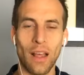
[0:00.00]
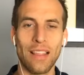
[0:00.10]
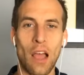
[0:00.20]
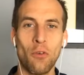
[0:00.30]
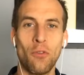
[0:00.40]

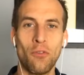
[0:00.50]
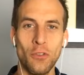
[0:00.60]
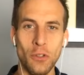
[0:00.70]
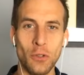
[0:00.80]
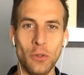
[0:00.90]
allow
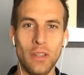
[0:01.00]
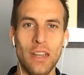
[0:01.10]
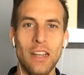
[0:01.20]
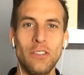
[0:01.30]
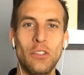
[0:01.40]
food
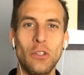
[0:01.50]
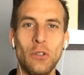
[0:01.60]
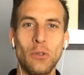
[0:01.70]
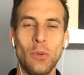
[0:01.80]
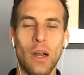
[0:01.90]

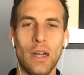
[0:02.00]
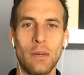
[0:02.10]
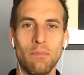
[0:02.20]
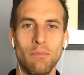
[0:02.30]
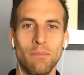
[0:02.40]
to
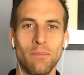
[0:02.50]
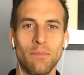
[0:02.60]
um,